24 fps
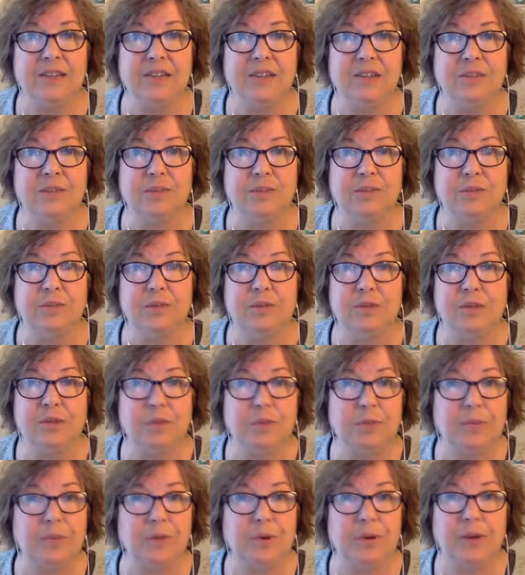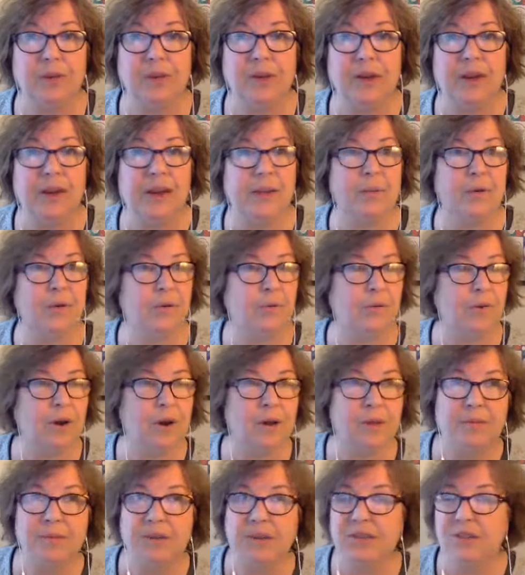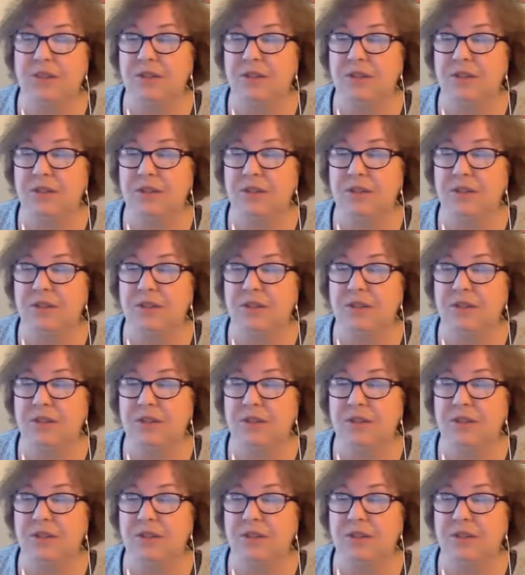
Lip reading: terms of a group program or one-on-one